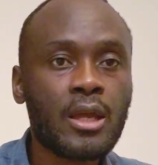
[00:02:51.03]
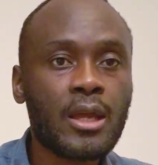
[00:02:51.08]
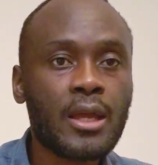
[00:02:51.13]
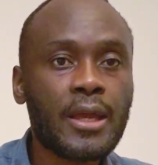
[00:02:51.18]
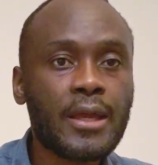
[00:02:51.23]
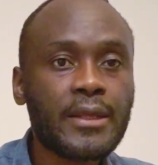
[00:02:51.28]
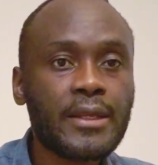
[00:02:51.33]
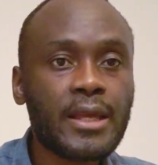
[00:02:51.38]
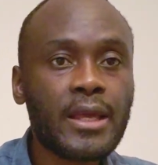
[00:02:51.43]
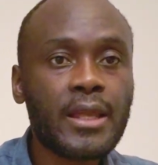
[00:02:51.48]

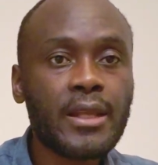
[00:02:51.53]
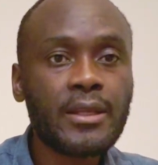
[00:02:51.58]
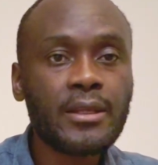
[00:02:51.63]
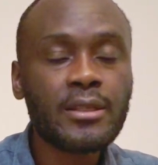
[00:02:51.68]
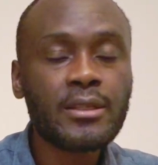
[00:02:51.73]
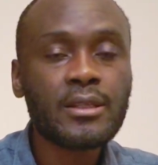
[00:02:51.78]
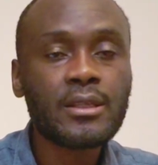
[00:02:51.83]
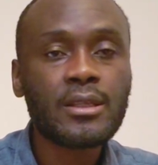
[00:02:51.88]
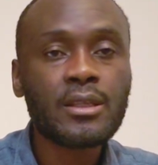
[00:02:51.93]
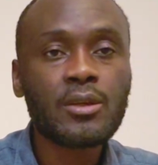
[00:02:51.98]
And
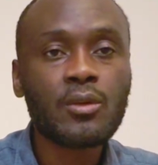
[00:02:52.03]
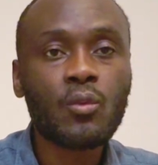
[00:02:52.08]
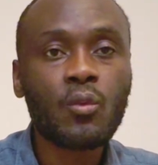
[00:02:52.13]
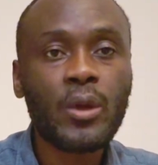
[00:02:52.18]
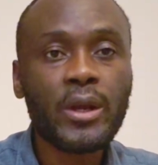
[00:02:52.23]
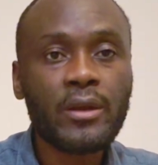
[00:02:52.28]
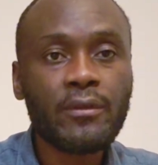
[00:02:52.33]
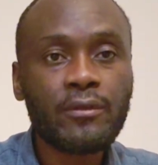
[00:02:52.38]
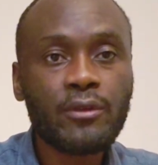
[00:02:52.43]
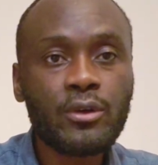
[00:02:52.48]
then
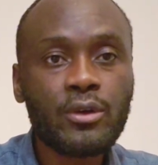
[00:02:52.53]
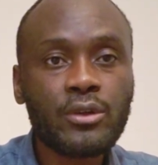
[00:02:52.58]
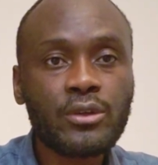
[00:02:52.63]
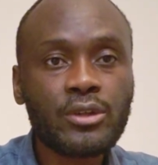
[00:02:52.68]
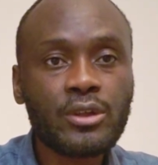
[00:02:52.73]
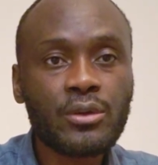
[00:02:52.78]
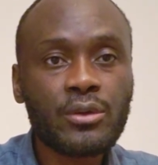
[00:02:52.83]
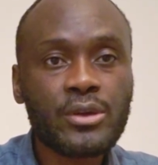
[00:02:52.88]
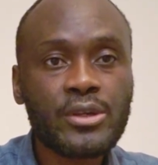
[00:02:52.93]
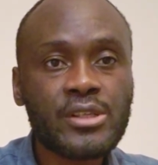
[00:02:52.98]
whenever
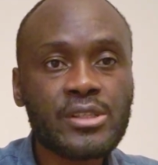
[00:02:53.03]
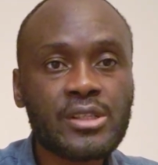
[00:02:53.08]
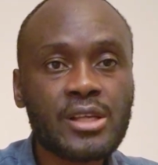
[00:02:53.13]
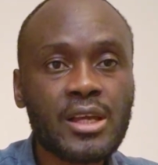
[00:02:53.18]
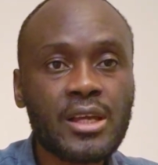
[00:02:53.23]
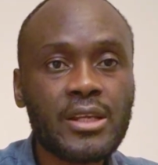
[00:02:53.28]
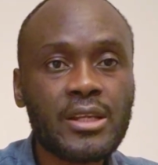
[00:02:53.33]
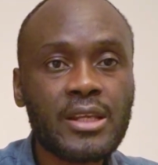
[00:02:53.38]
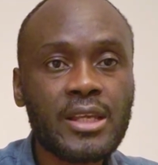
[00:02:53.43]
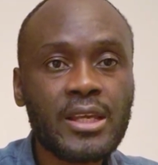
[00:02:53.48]
there is
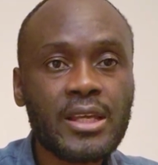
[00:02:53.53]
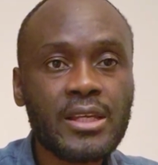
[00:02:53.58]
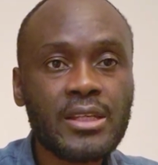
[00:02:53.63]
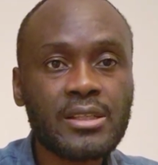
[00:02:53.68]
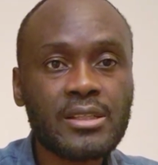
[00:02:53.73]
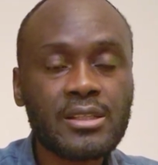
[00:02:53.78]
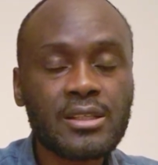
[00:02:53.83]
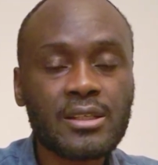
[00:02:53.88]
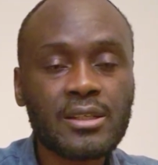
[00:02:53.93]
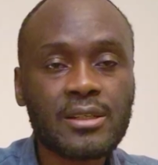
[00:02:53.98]
a need,
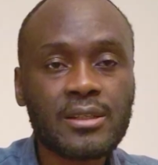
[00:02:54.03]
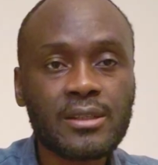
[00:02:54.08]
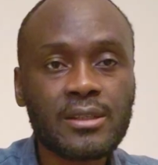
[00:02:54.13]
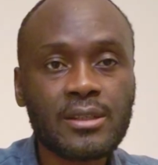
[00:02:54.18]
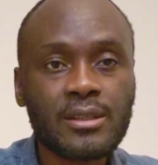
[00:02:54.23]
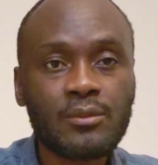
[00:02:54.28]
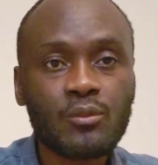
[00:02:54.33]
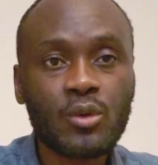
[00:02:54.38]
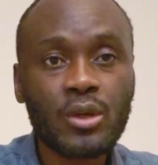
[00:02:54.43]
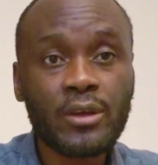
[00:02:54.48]

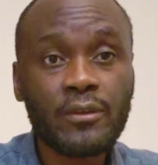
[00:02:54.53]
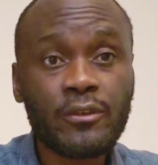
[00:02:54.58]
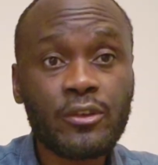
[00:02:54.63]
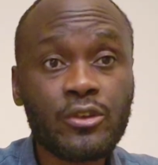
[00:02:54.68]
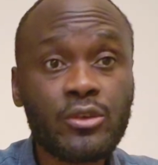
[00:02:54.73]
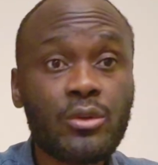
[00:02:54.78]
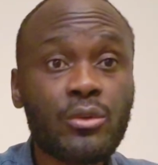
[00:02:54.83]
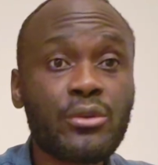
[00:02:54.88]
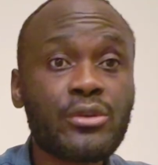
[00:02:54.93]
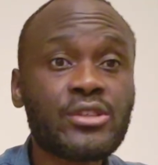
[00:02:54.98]
whenever
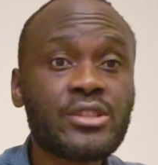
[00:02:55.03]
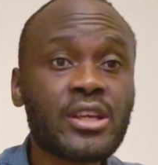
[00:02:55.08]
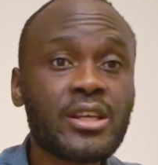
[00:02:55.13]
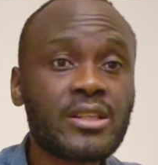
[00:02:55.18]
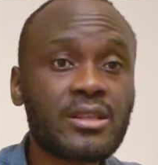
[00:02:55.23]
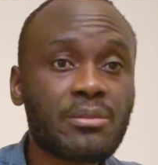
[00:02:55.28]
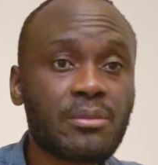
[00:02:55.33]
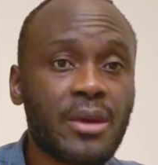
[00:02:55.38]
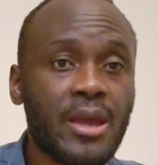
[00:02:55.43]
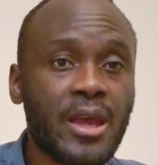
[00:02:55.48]
there is a
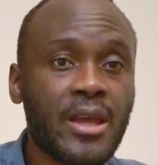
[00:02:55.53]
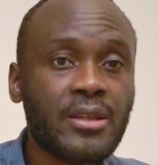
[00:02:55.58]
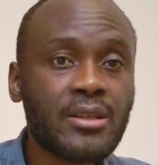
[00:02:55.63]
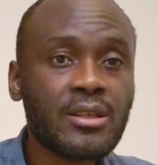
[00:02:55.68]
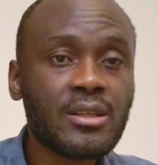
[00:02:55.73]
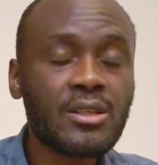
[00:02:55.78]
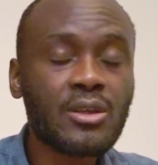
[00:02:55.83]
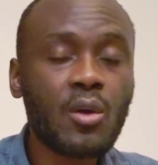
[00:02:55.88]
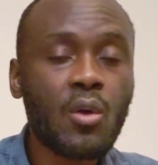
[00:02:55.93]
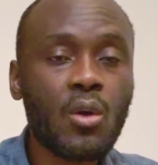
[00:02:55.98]
demand
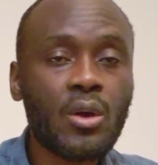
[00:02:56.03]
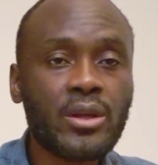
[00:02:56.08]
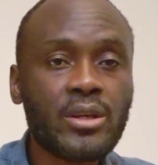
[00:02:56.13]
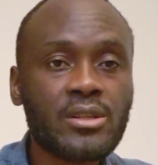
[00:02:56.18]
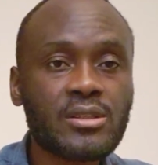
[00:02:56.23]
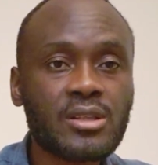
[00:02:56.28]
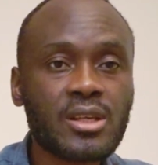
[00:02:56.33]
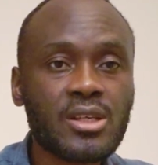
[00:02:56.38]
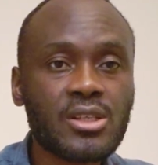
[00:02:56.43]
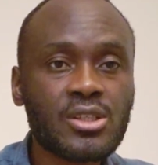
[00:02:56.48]
in the
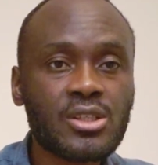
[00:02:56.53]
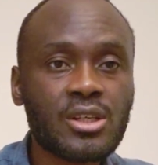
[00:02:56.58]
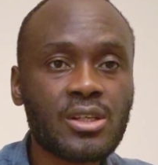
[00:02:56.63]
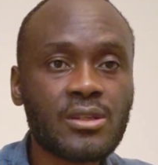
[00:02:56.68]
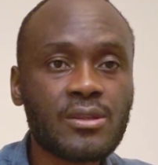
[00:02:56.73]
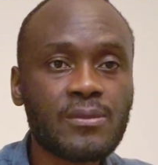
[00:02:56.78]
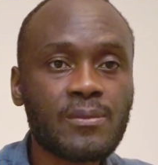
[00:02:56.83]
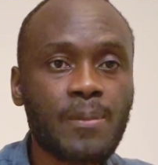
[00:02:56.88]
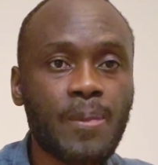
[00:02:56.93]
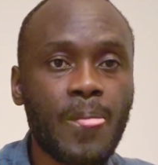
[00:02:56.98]

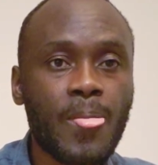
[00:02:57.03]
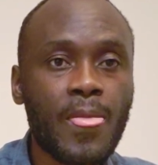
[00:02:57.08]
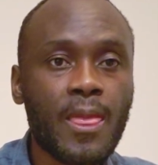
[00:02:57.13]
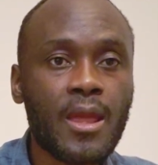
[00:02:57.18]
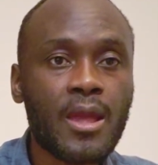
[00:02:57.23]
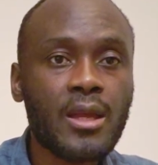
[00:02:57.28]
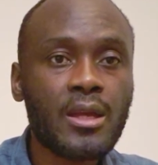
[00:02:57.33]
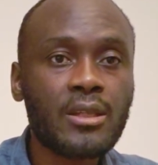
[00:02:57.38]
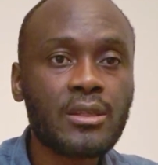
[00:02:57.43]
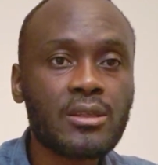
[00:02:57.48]
organization,
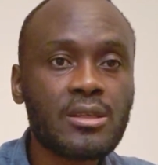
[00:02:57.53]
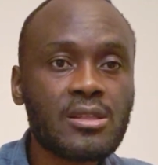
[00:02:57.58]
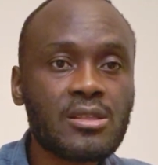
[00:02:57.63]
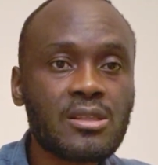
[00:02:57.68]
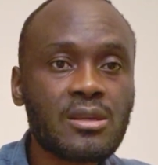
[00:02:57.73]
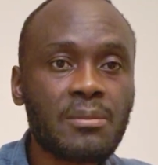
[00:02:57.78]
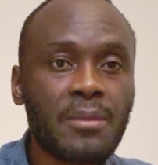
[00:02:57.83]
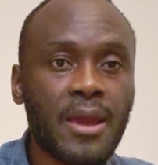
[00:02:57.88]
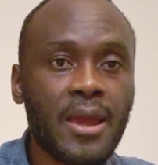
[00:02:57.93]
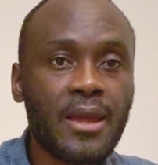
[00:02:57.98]
this
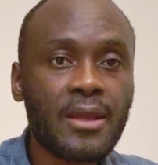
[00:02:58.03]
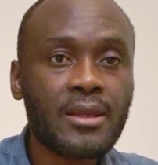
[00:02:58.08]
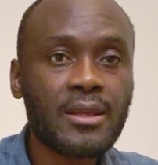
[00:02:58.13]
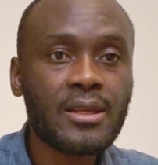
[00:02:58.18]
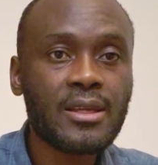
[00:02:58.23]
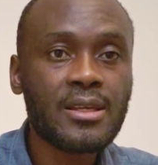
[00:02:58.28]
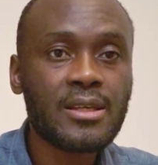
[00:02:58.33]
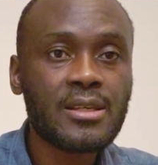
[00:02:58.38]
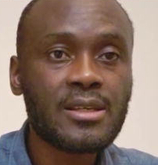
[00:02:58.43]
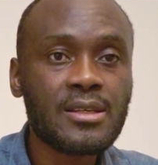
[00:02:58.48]
demand
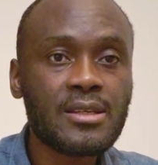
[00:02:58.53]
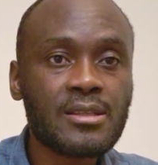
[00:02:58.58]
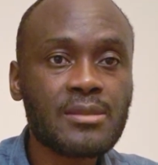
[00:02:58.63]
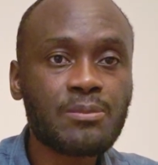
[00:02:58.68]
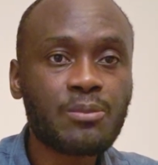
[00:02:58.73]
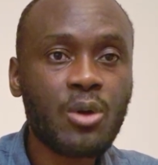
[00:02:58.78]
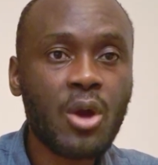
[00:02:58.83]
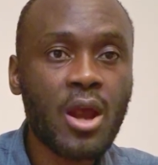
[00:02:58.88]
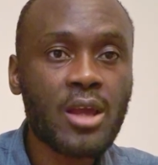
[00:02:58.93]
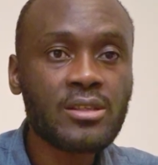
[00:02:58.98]
is
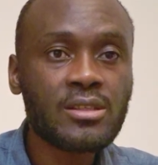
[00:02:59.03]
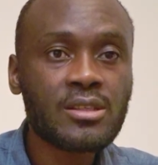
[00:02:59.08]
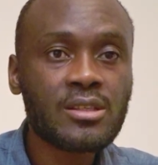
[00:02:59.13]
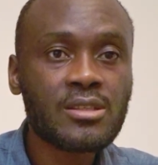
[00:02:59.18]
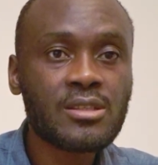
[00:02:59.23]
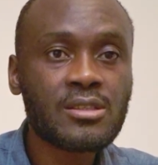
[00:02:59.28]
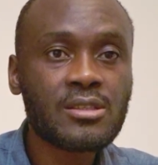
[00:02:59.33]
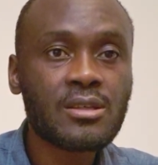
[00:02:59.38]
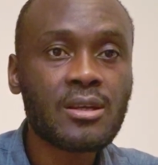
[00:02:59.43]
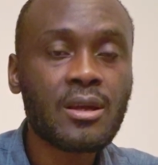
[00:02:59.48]

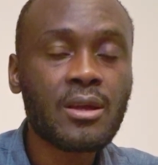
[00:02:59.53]
processed